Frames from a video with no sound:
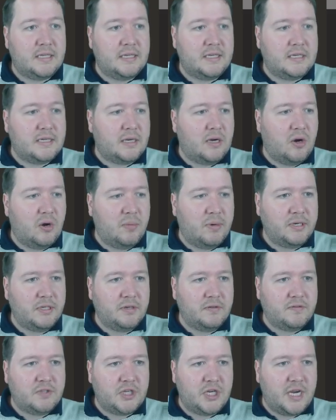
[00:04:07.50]
there's a whole bunch
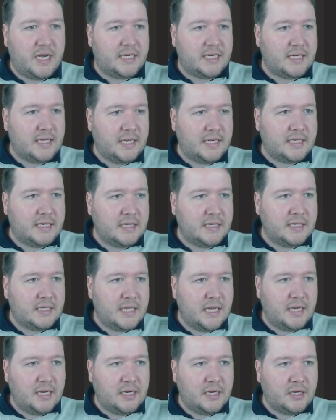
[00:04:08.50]
of chess lessons
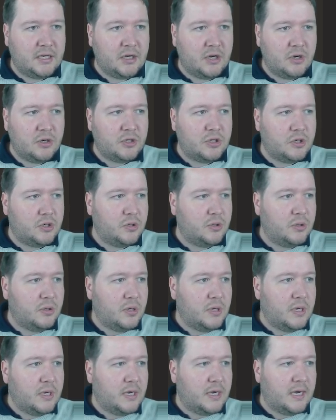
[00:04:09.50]
that you can go to,
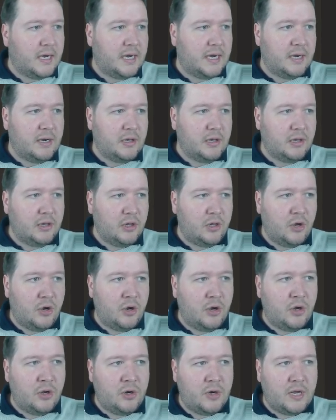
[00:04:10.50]

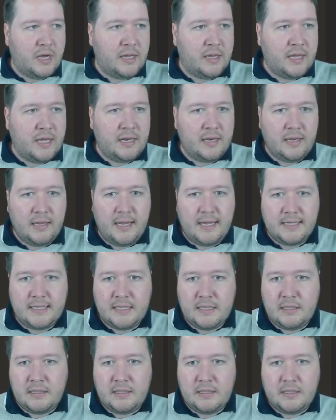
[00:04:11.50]
learn and then
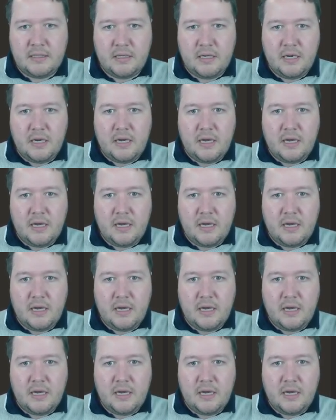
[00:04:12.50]
lessons.